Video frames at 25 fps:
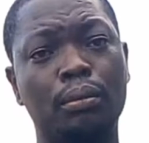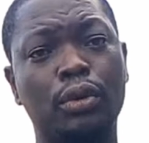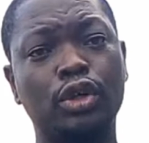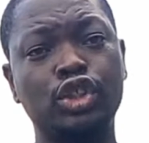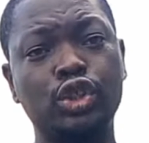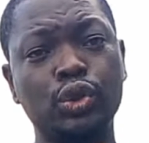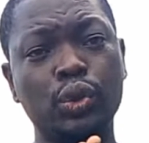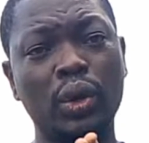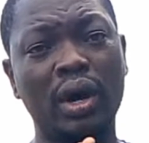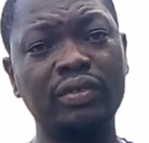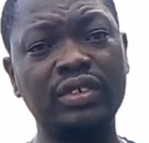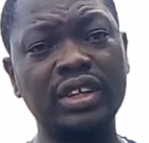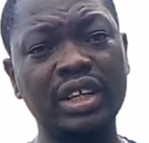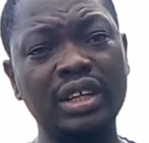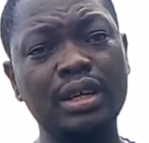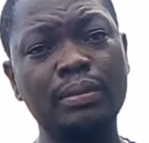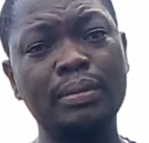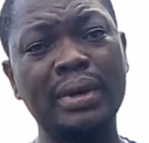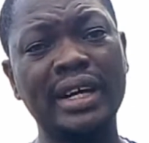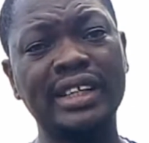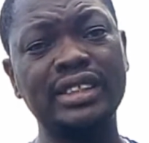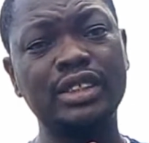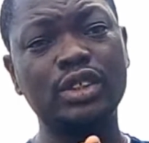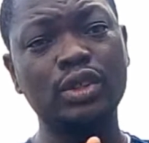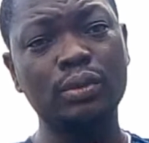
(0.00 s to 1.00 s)
But you have the
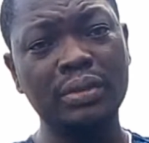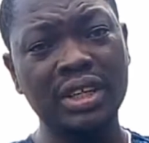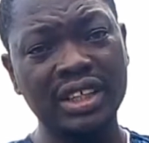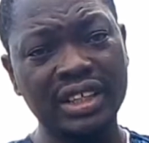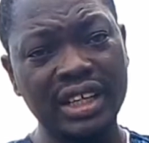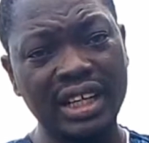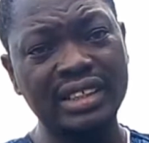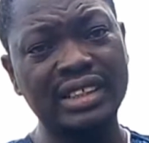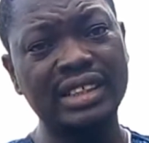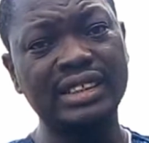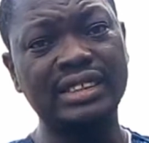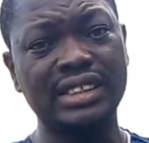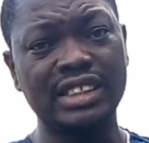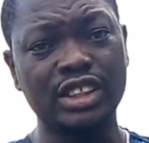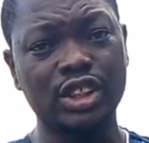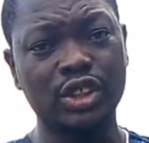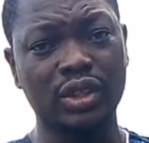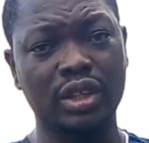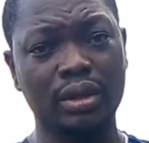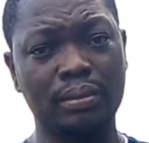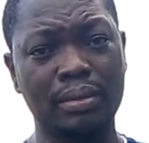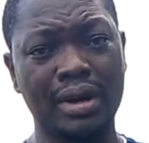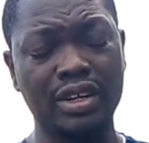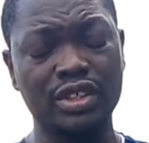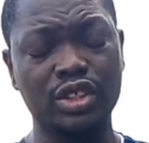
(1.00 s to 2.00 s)
liberty to make that
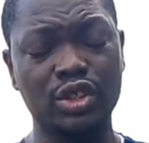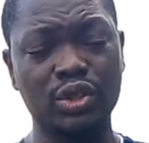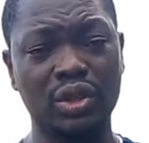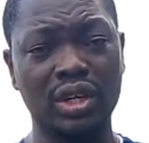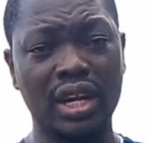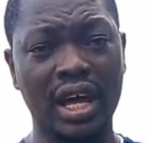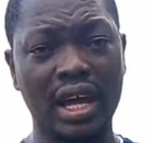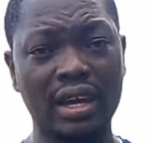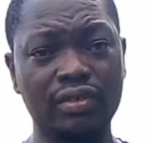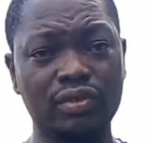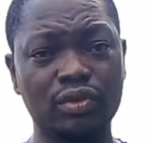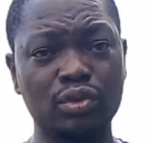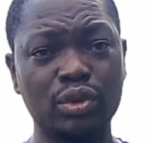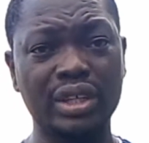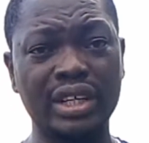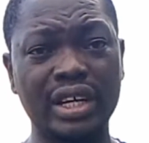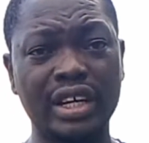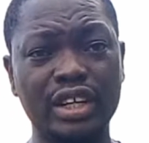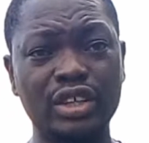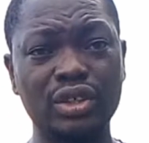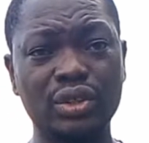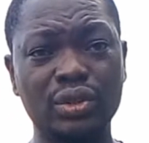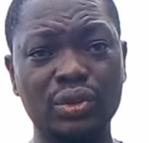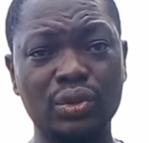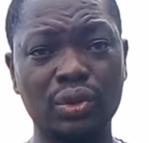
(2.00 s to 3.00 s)
decision about your life, whether
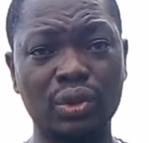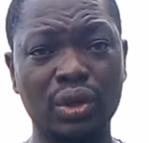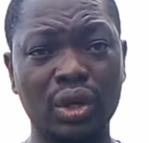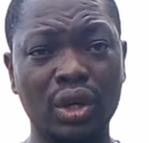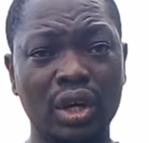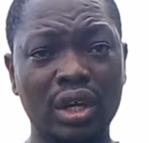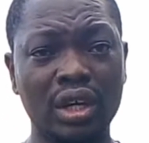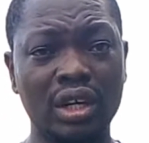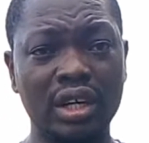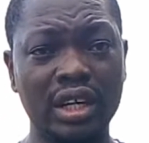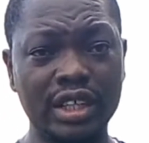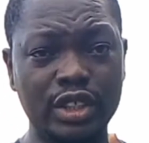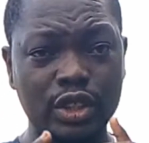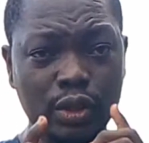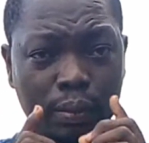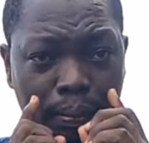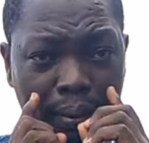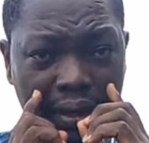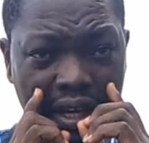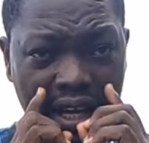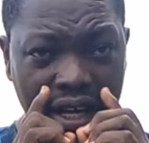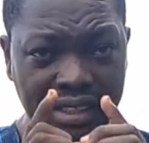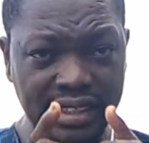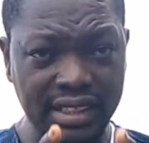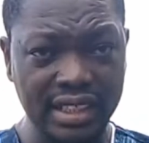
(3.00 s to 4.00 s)
you need to
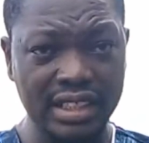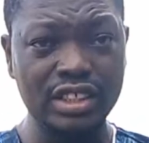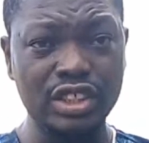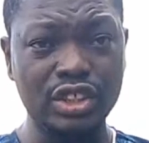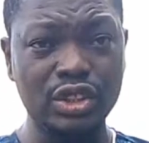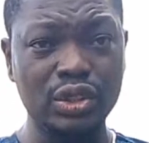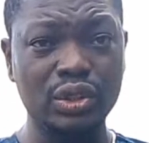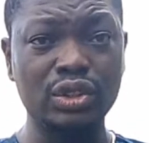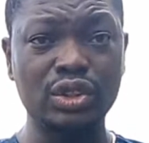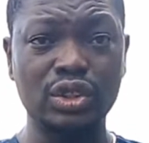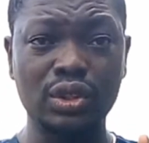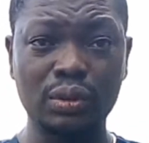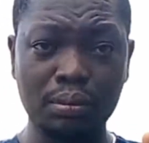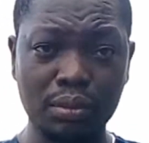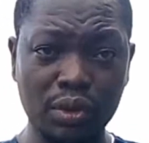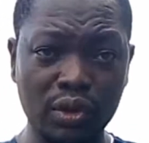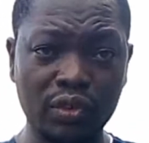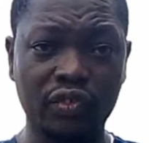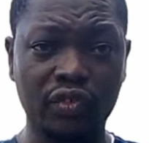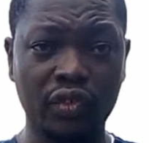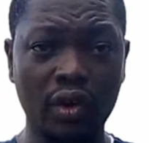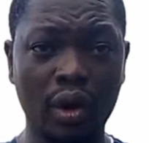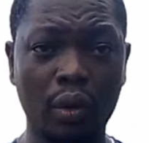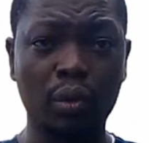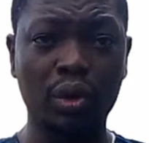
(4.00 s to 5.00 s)
pay attention to
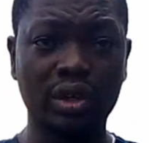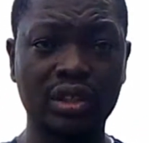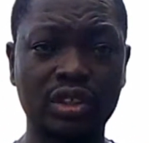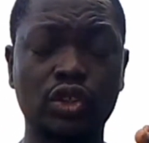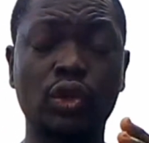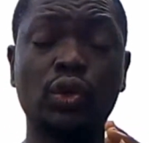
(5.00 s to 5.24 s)
move forward.